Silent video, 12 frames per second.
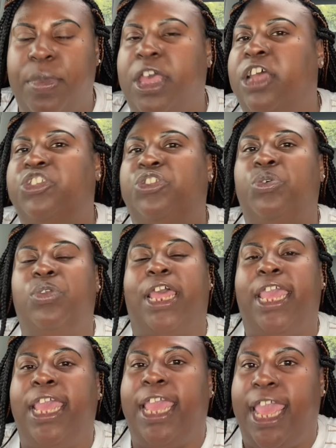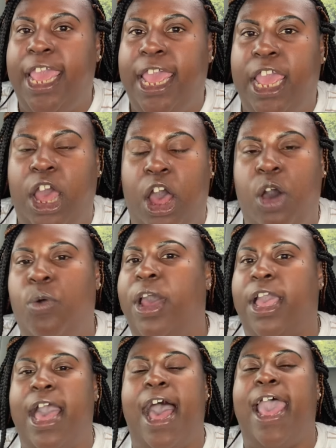because you lean in on
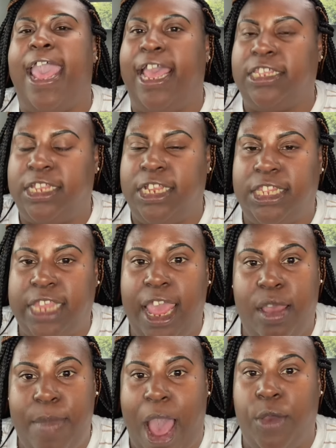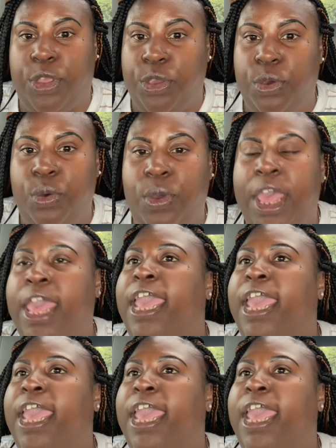what God has to say about you